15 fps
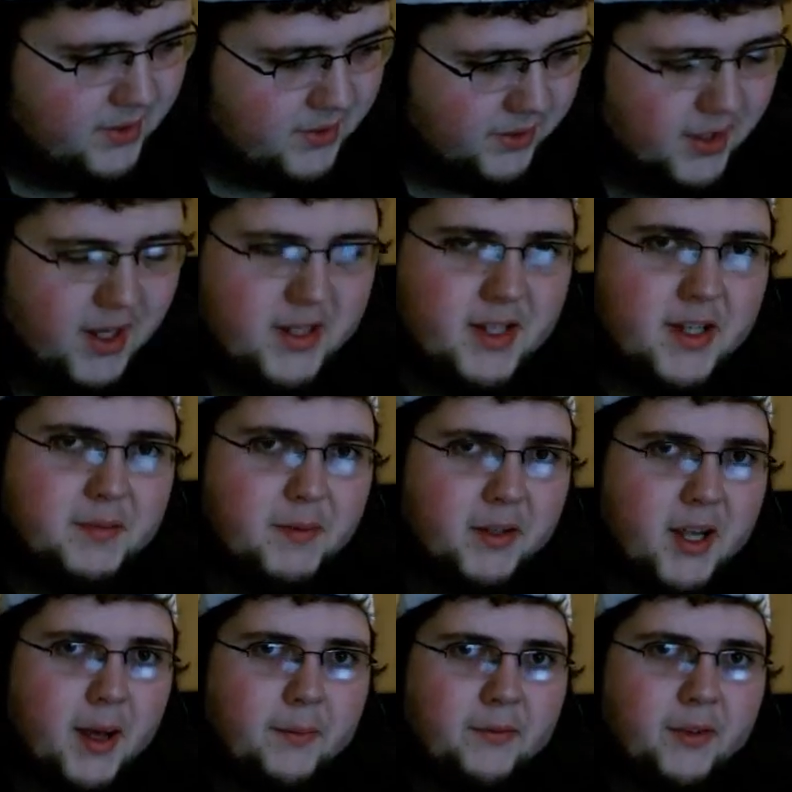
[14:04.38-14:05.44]
So guys, that's
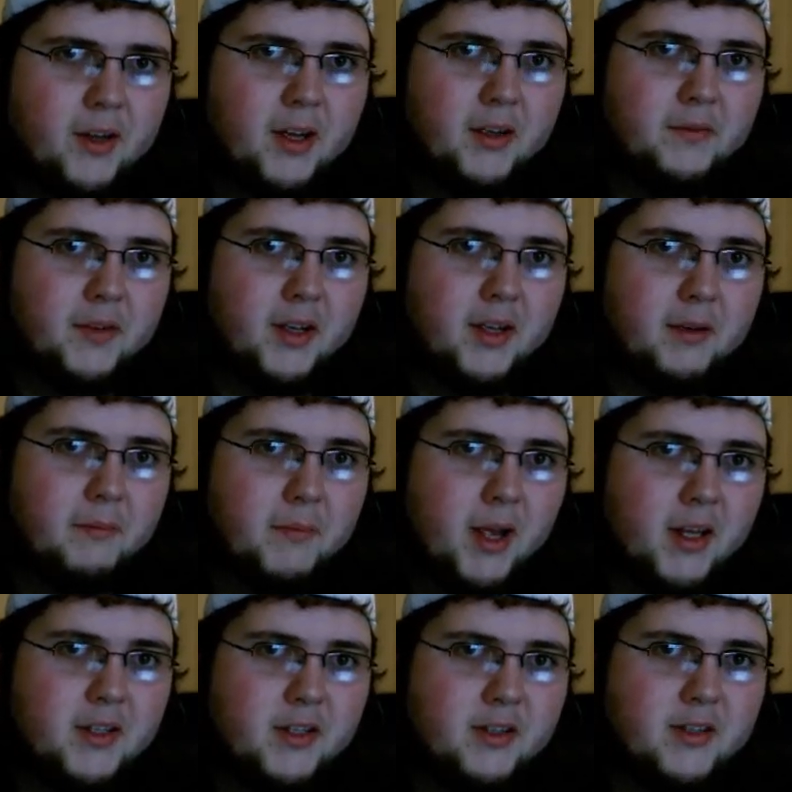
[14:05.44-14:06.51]
my top 5
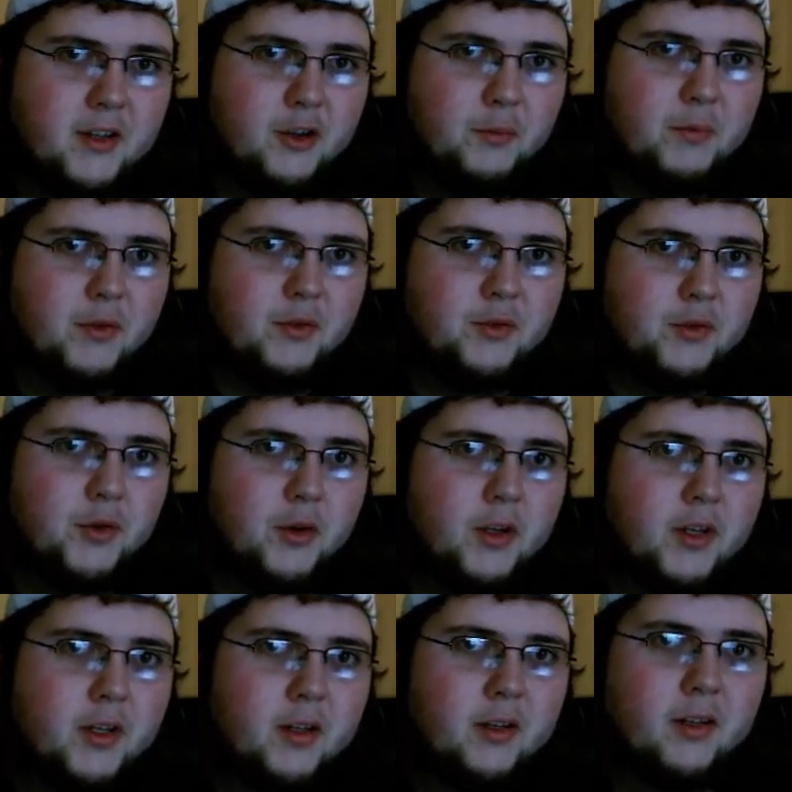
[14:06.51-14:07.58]
matches. I hope you
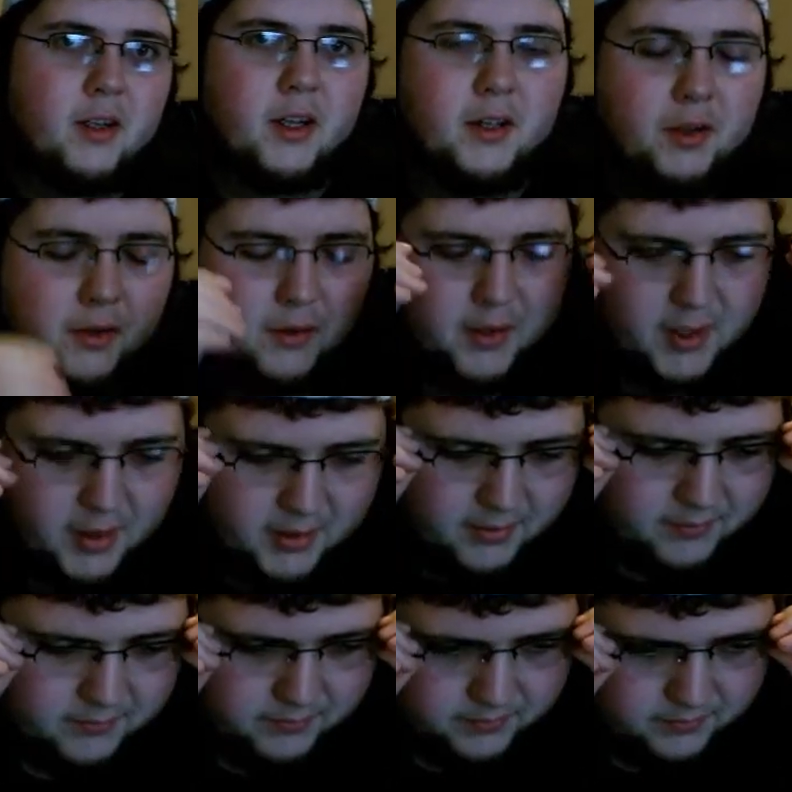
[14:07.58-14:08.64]
enjoyed. I
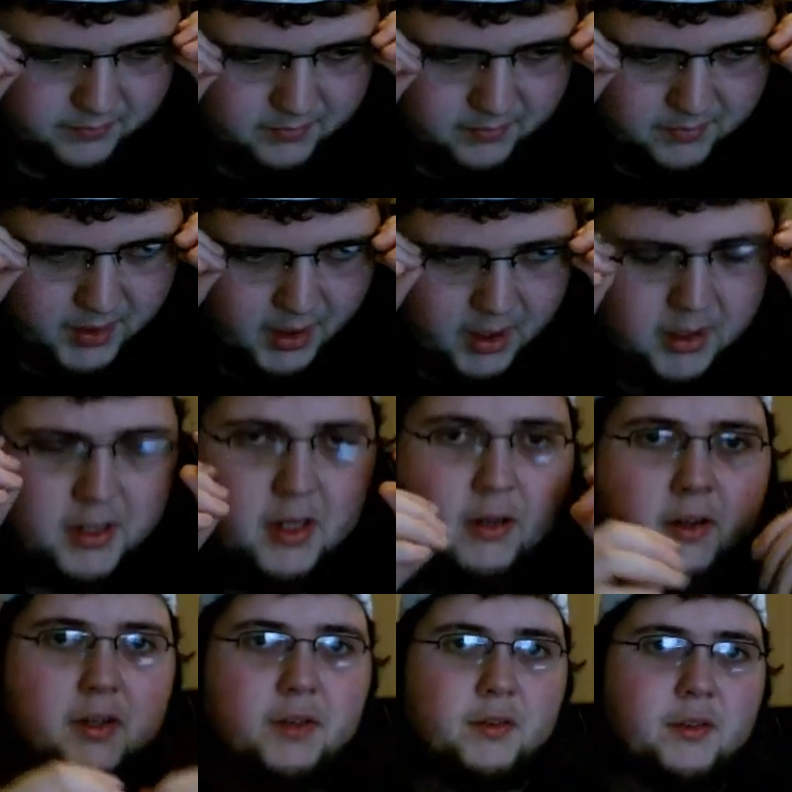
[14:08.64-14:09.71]
know not all of
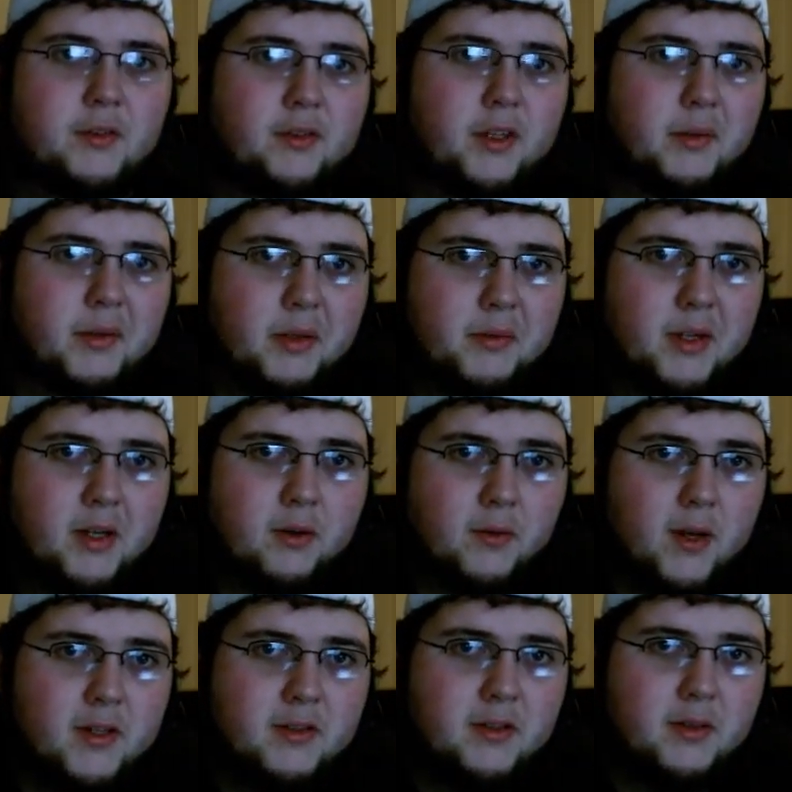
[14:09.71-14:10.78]
you are into WWE or
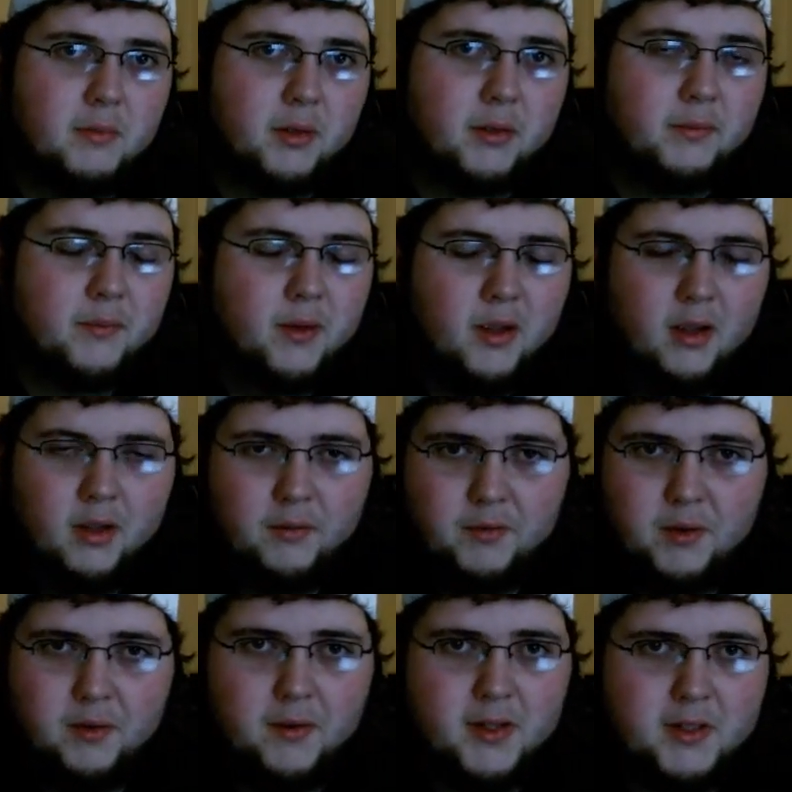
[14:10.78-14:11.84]
wrestling, but
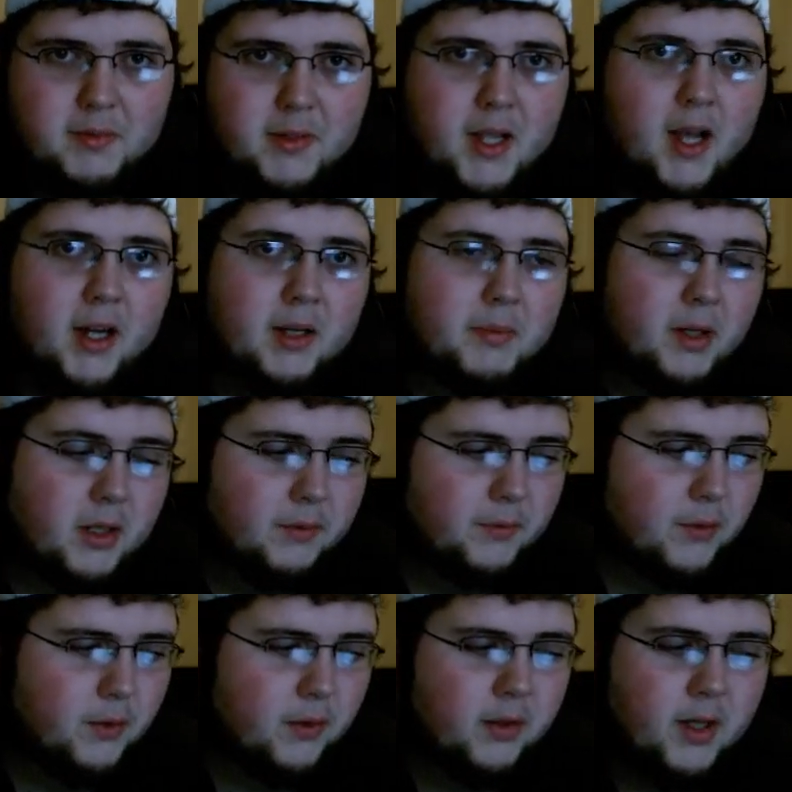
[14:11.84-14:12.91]
a few of us have been talking back
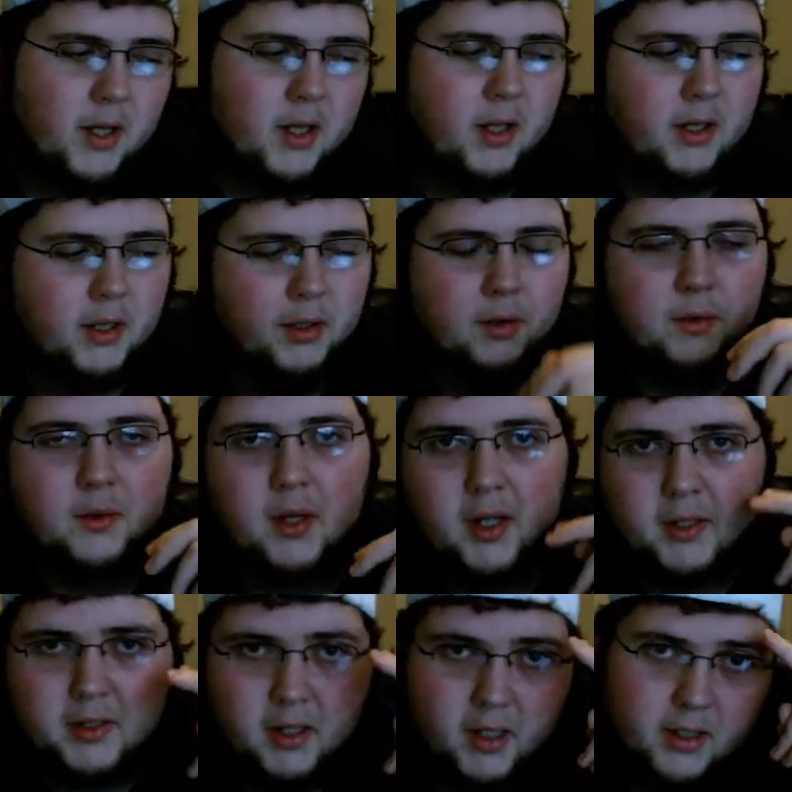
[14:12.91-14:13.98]
and forth, and I
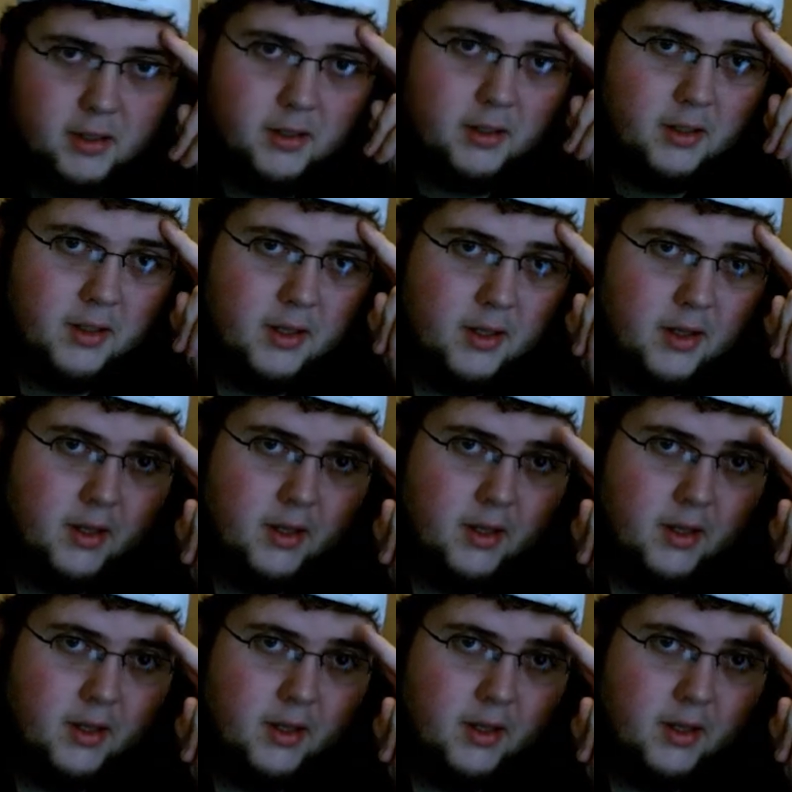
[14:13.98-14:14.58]
know Tyler,